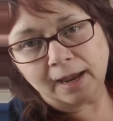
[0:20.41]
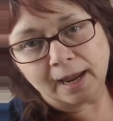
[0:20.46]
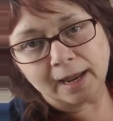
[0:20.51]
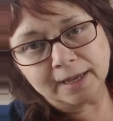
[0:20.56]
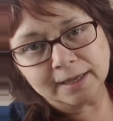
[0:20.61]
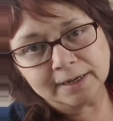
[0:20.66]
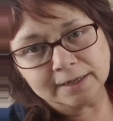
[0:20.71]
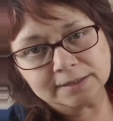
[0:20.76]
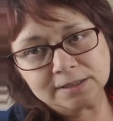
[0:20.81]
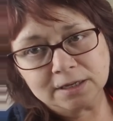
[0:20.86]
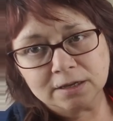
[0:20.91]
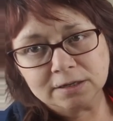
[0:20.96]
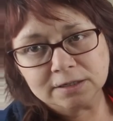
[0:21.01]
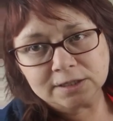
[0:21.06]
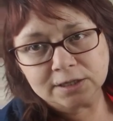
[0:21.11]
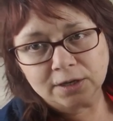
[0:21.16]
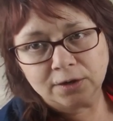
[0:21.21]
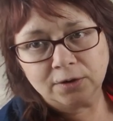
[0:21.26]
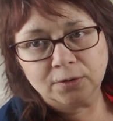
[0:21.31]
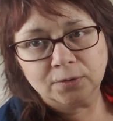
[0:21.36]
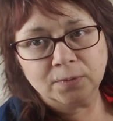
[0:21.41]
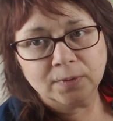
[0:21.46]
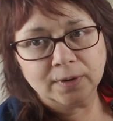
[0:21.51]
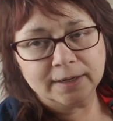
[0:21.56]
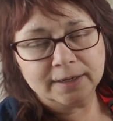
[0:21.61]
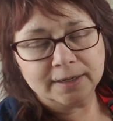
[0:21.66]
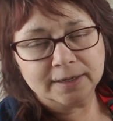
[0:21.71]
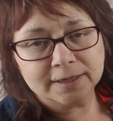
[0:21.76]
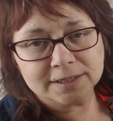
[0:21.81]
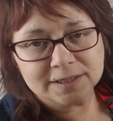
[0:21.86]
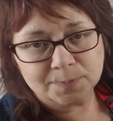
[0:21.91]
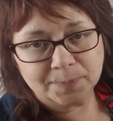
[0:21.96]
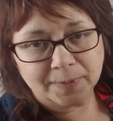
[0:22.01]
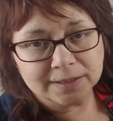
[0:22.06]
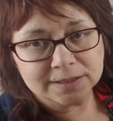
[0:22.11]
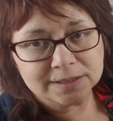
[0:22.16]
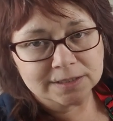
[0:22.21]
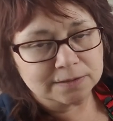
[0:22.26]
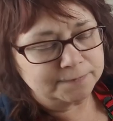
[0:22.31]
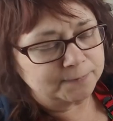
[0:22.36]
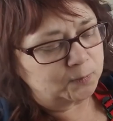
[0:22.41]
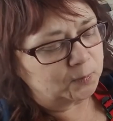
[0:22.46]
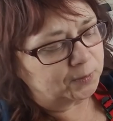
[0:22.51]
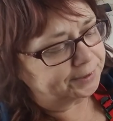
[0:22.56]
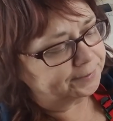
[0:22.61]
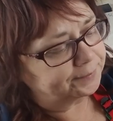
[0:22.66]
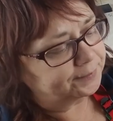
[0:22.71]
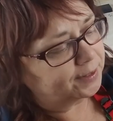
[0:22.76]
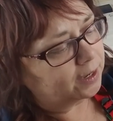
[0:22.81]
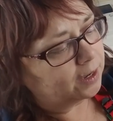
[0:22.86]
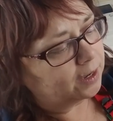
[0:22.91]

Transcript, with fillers: and it's also an inexpensive one.